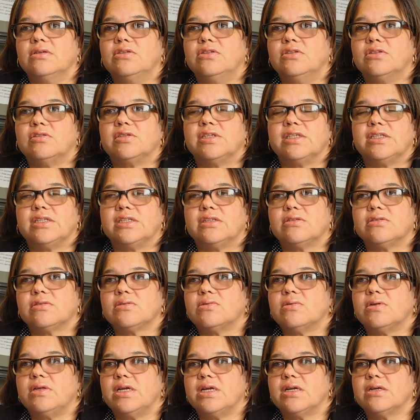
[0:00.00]
during their
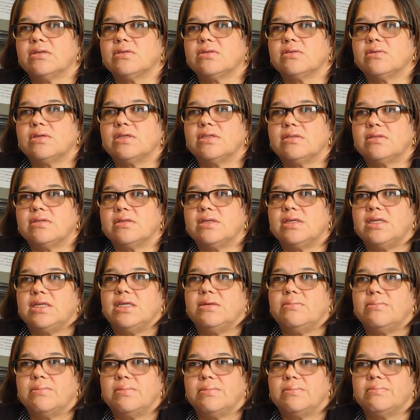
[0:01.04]
school year so as to
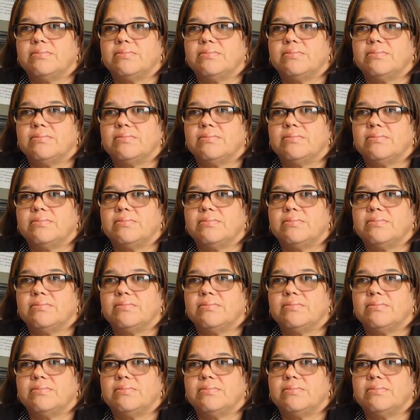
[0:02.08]
keep